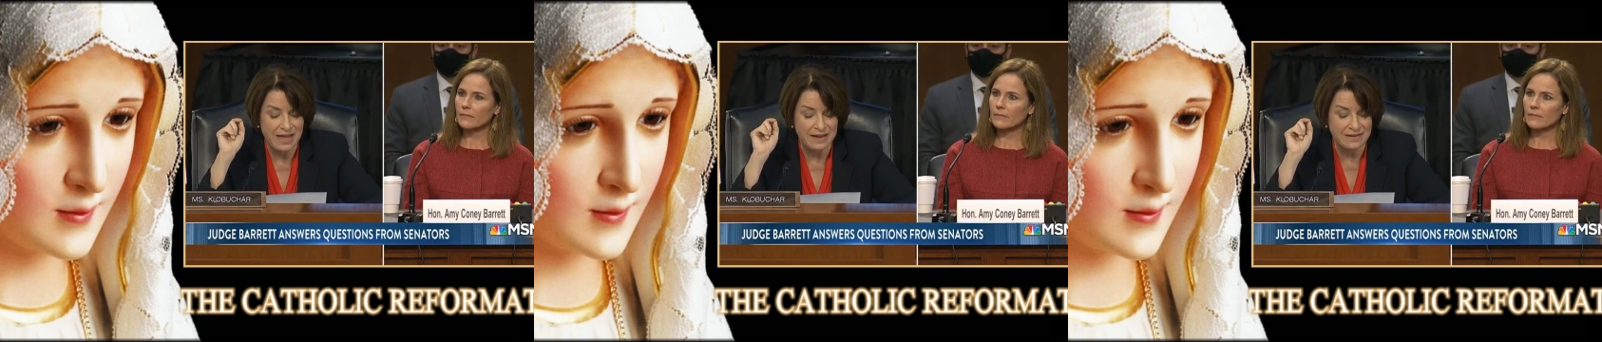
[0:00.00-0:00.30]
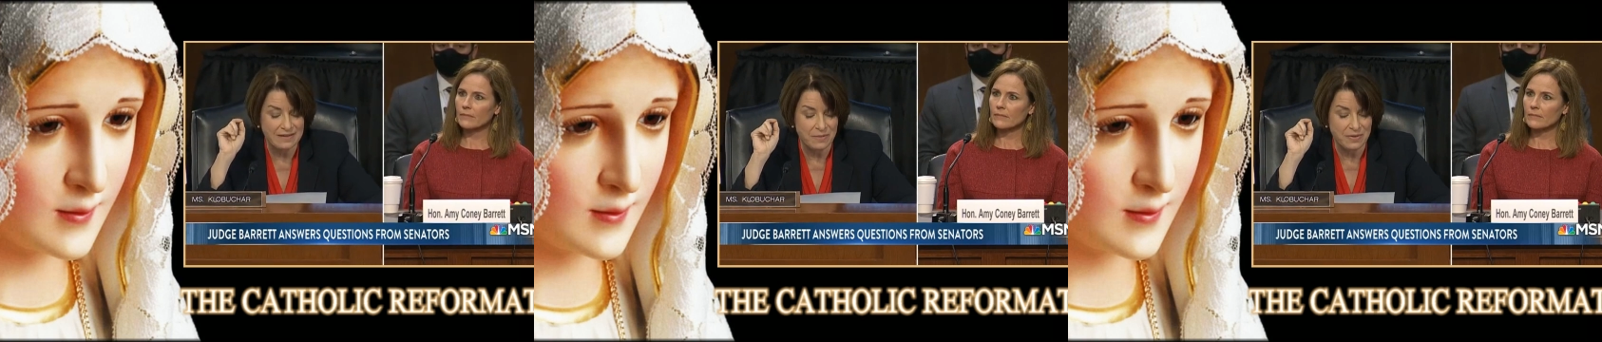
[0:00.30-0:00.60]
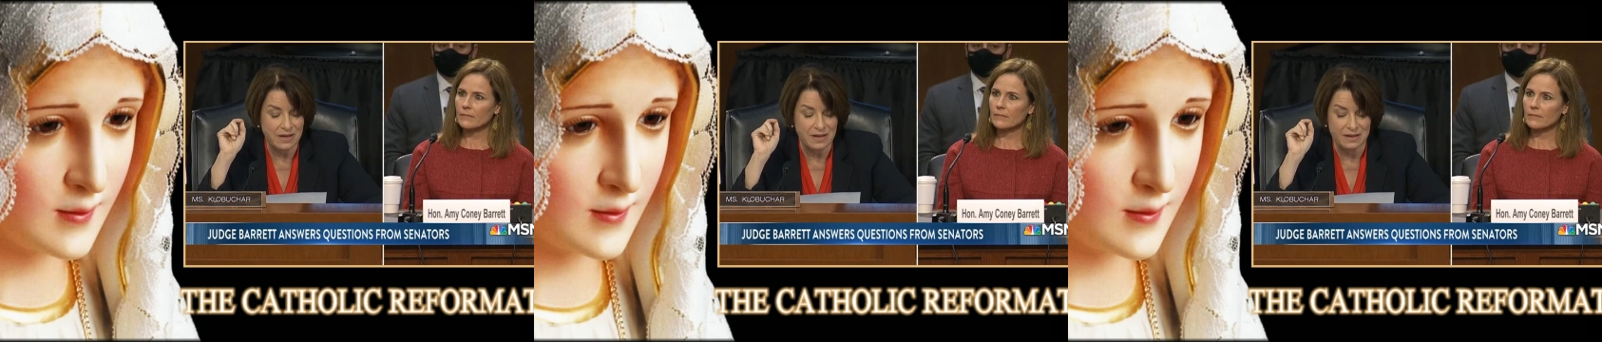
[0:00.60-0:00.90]
Speaker 1: That's
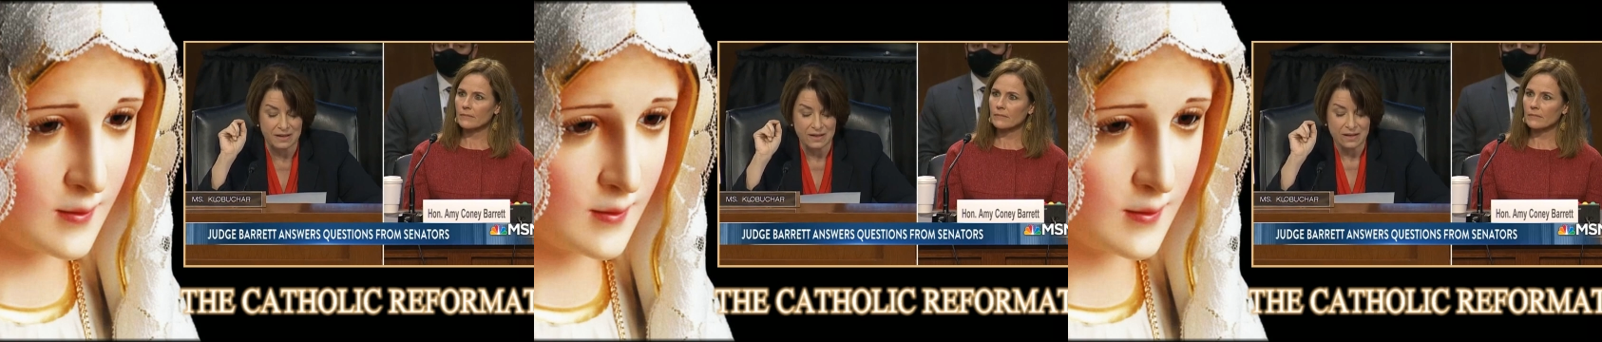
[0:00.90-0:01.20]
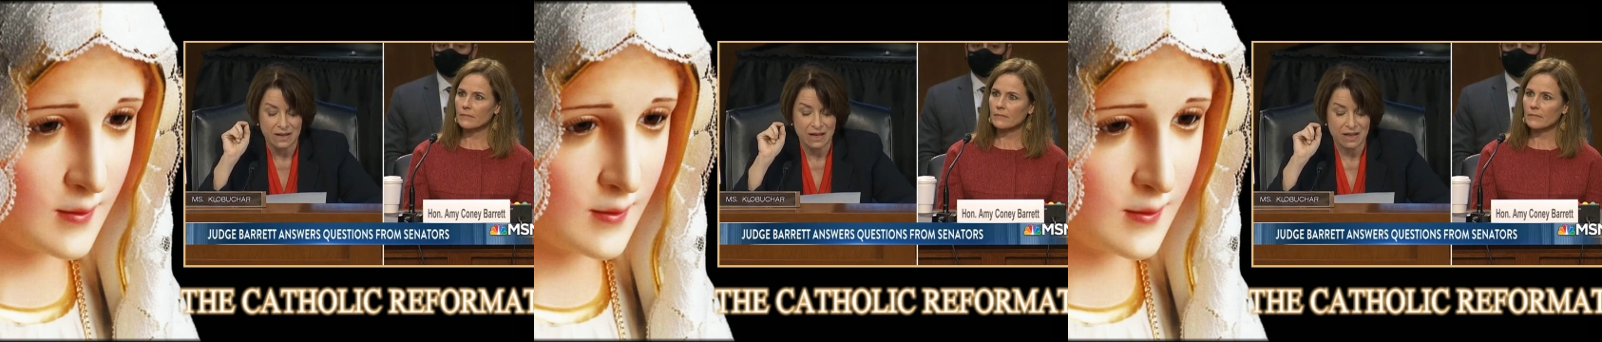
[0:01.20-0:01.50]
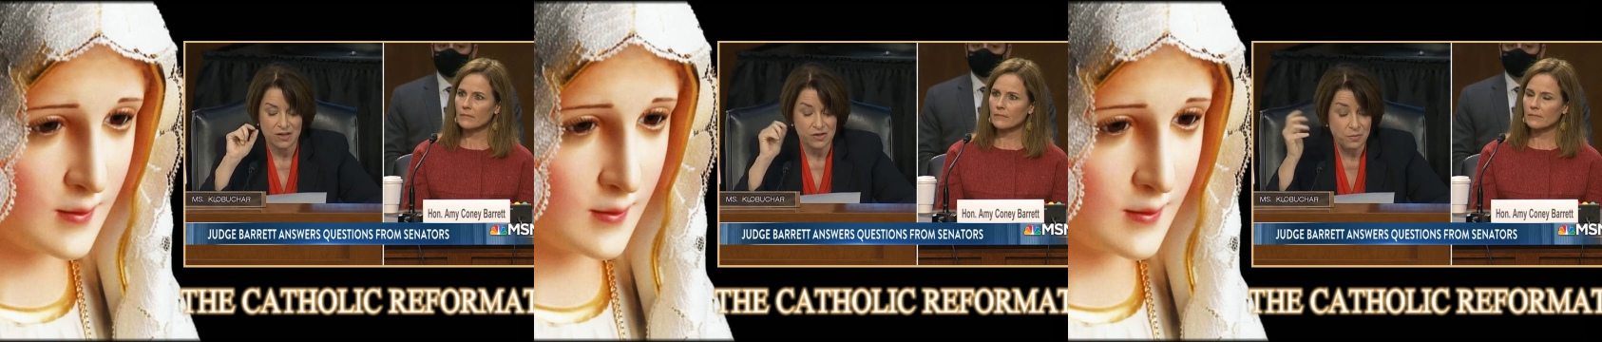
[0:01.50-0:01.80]
something
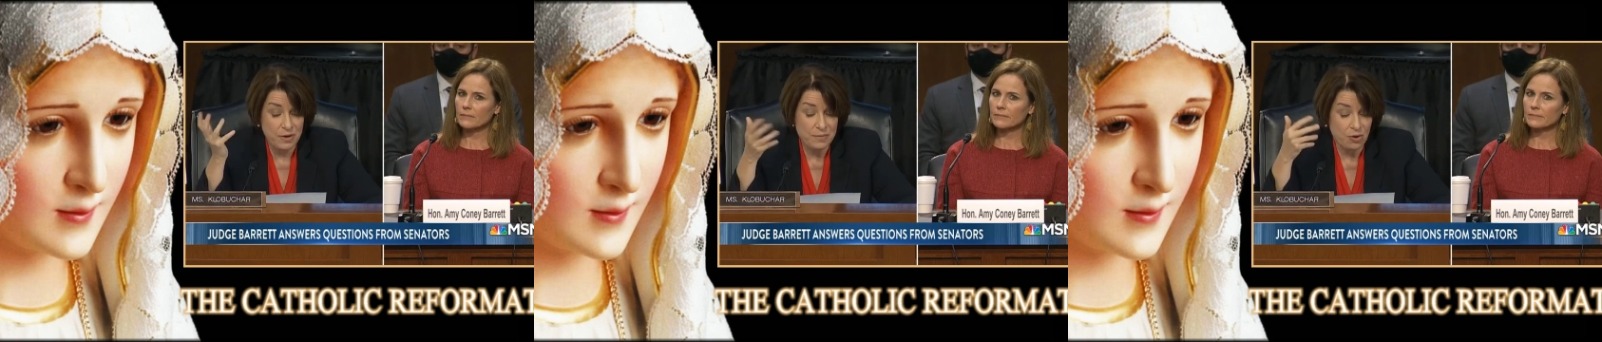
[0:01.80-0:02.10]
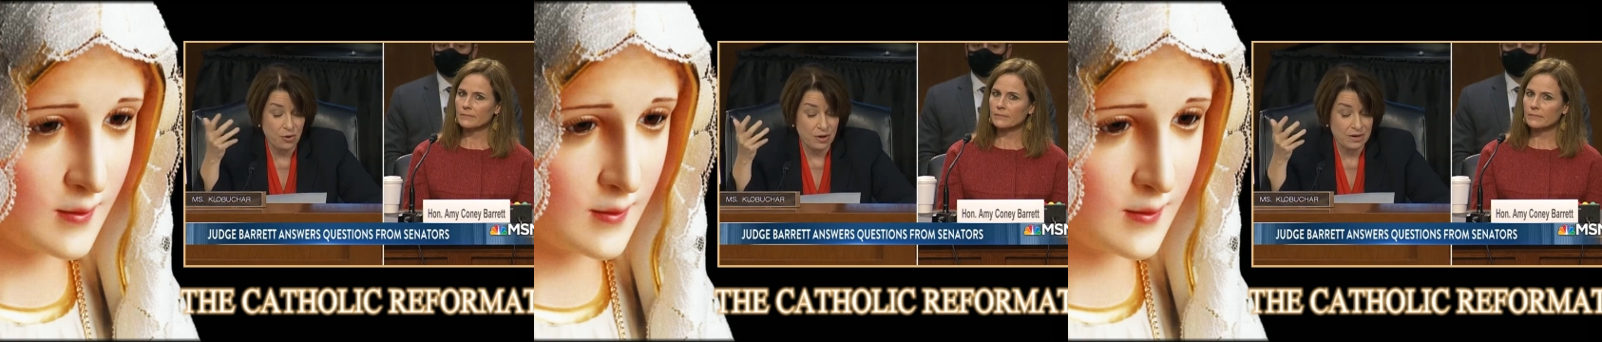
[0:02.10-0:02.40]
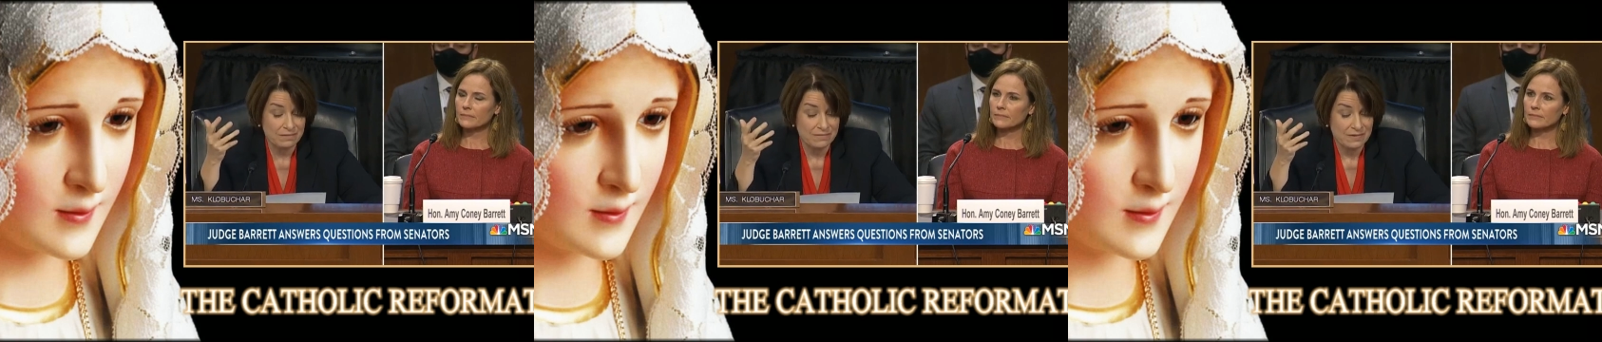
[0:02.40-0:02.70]
uh, the Supreme
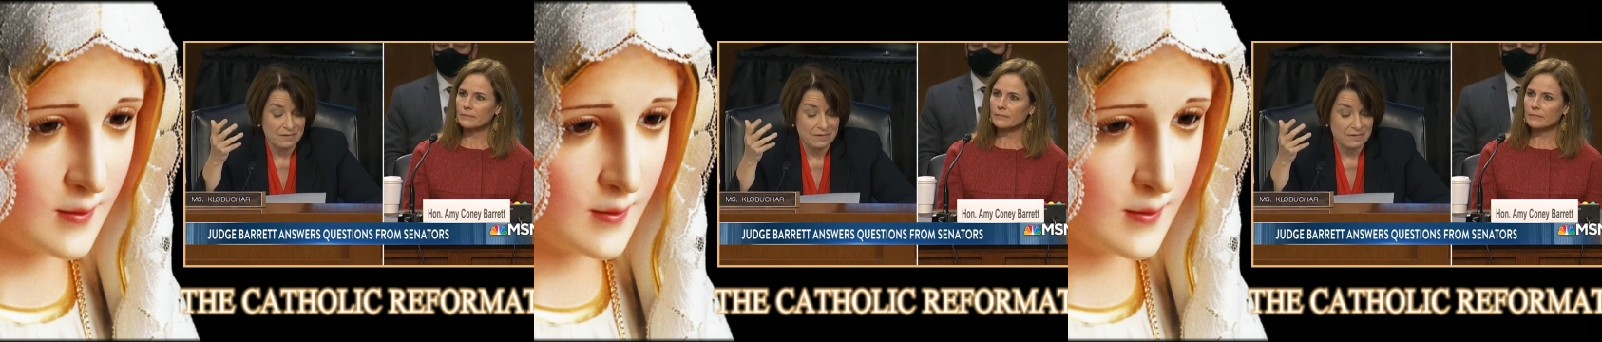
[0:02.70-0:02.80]
Court